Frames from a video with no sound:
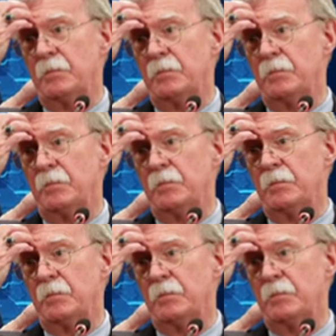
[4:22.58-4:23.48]

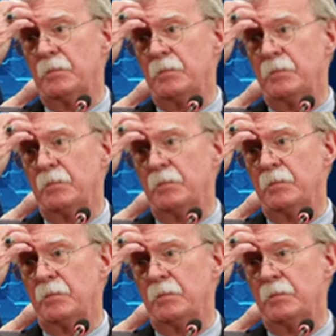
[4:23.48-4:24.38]

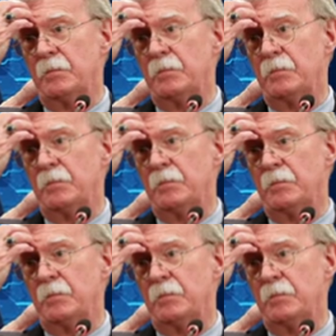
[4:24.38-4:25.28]

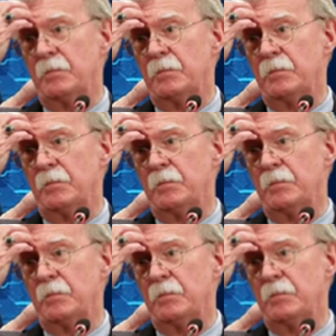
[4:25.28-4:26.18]

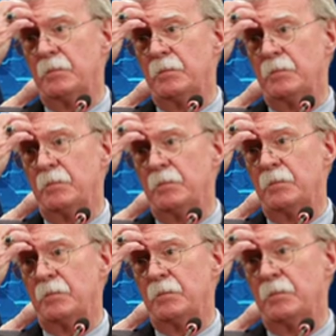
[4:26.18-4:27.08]

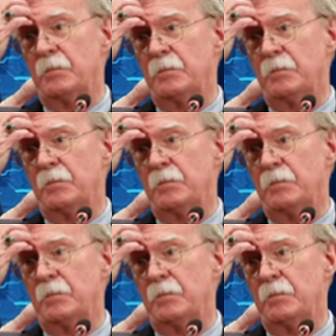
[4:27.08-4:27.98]

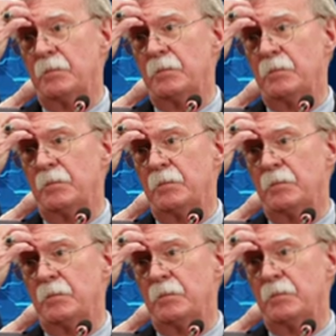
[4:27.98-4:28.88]

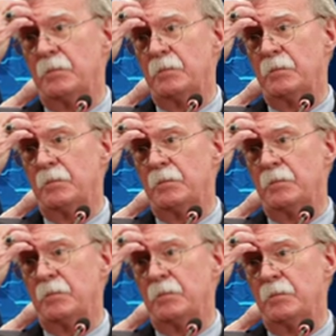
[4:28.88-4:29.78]

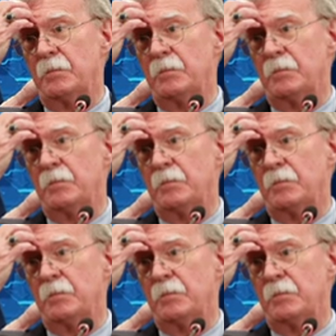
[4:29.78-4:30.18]
(silent)